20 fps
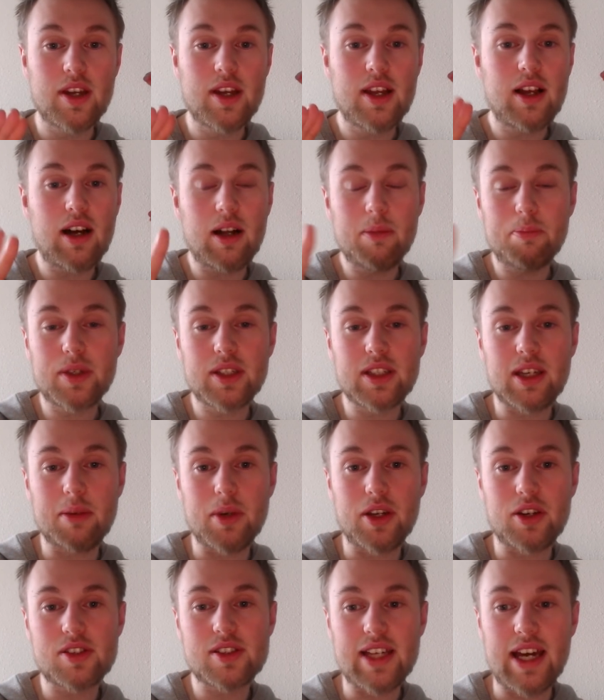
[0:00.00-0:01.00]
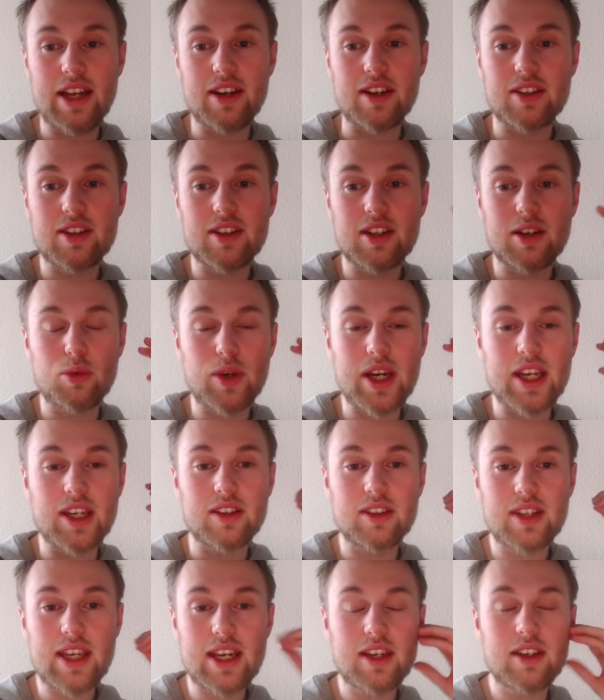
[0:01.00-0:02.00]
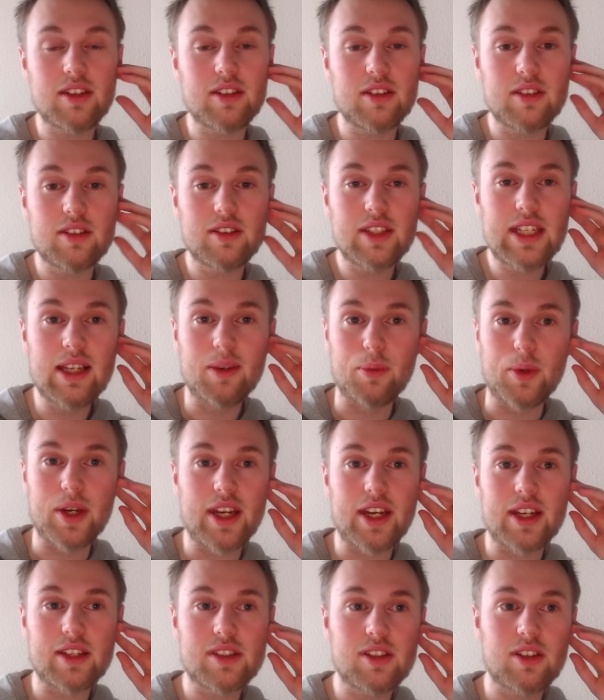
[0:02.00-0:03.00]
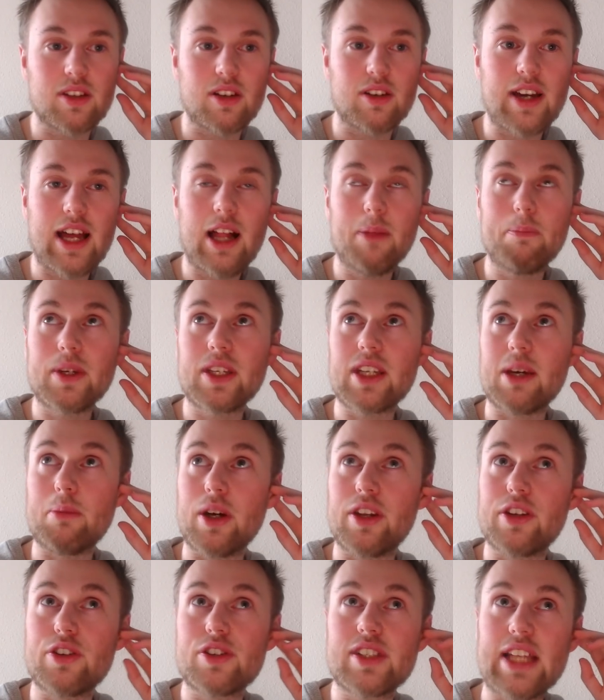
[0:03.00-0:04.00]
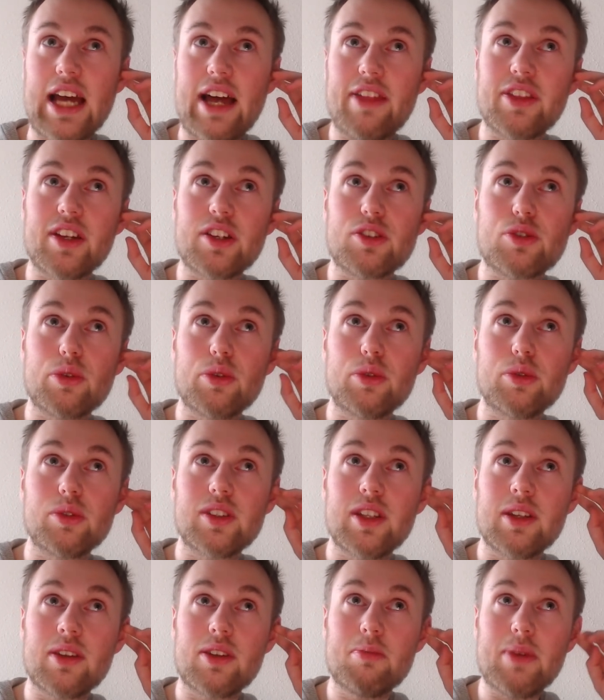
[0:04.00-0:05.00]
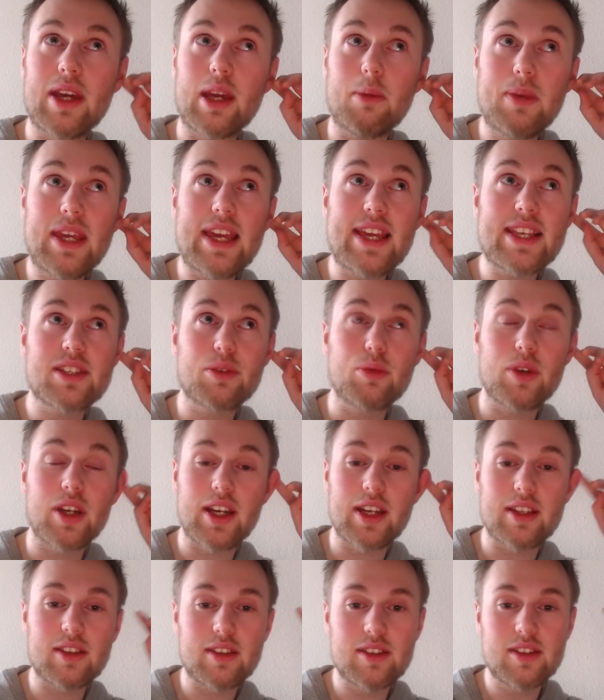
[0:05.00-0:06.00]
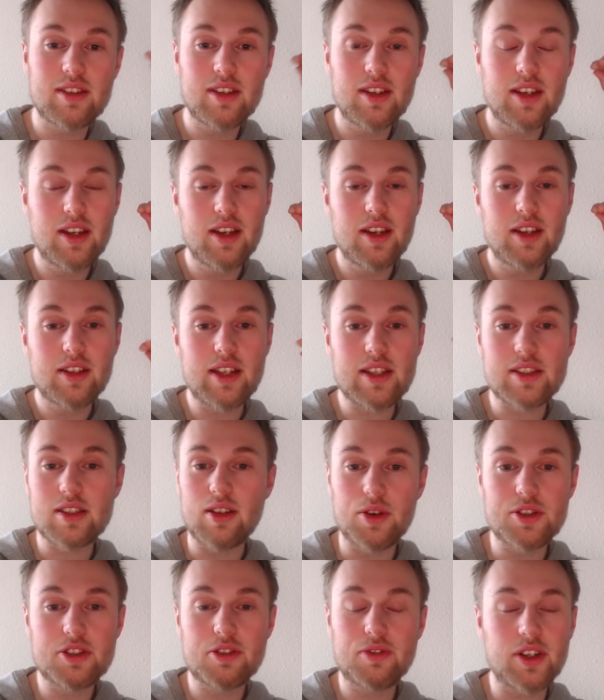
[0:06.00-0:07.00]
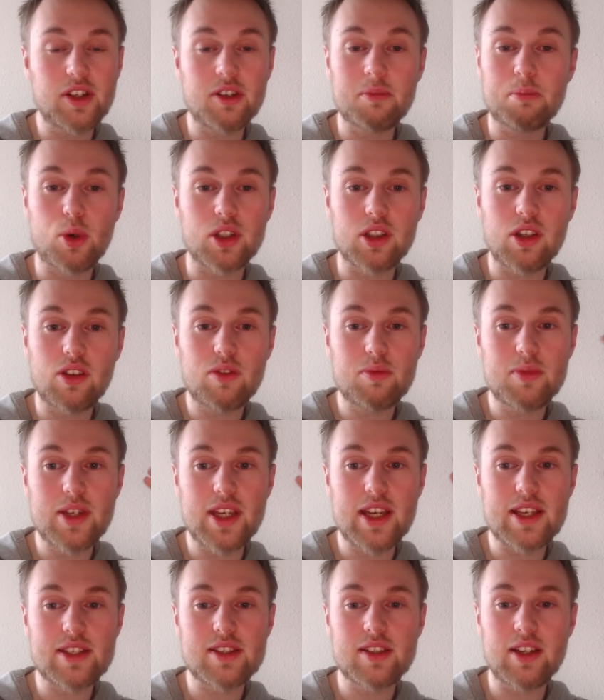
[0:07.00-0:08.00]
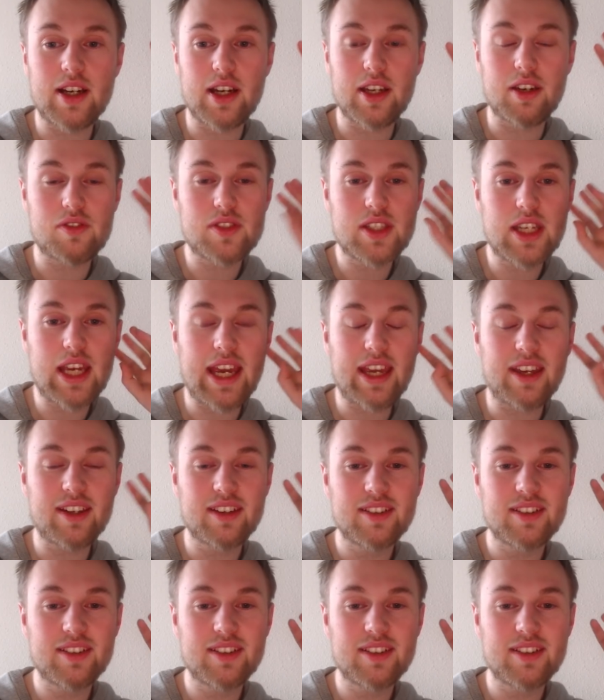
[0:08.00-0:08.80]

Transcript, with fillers: helping them understand it in a way that they can deal with it, you know, helping them understand their truth and to make peace with it. That's also very important for me as an INFJ